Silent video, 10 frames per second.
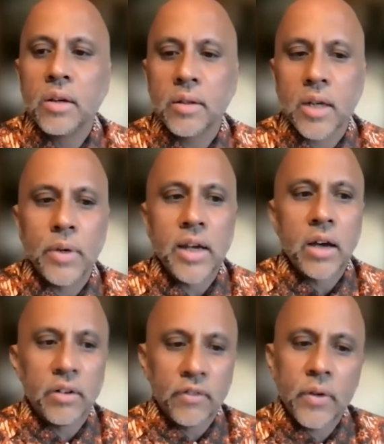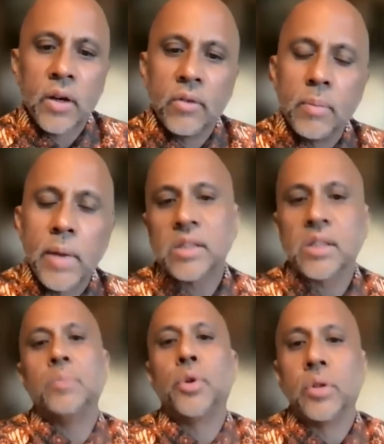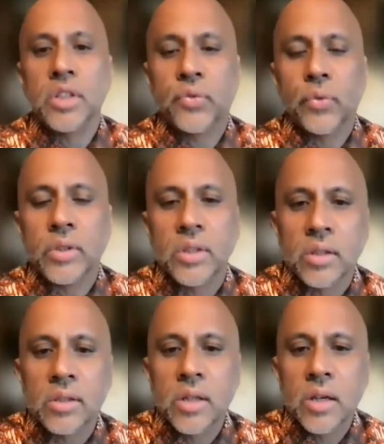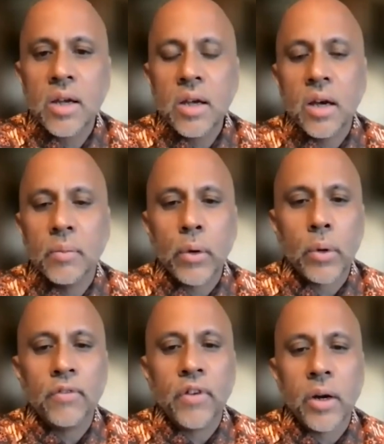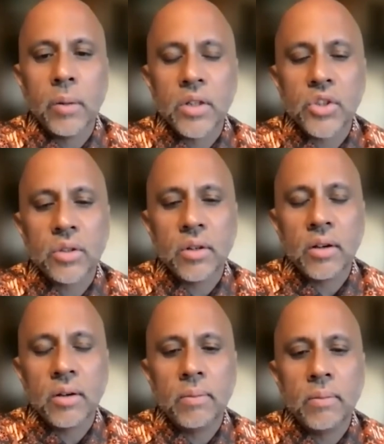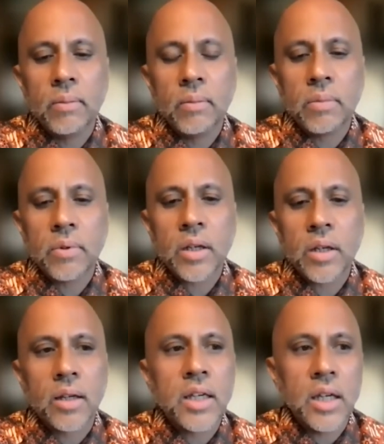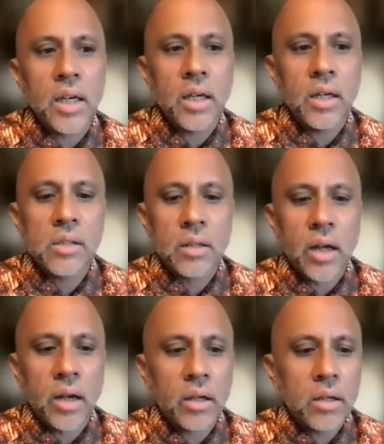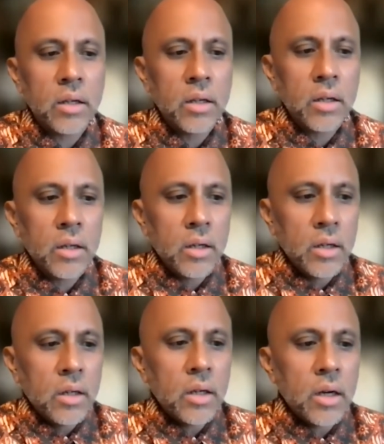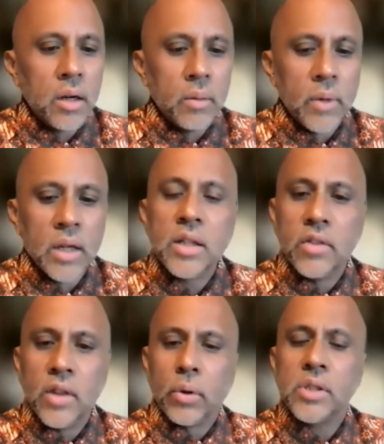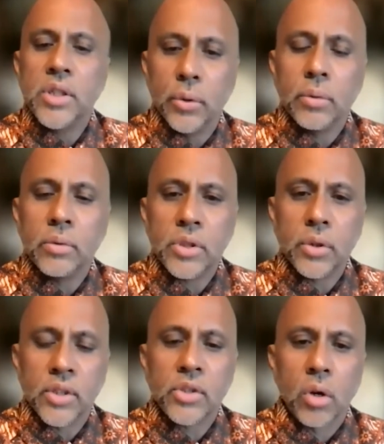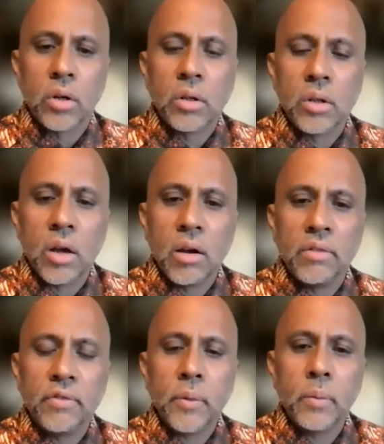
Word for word: coming out of uh, the Mexican muralists, for instance, um, they were very much um, a key to like, um, a, and they were attuned to the struggle of,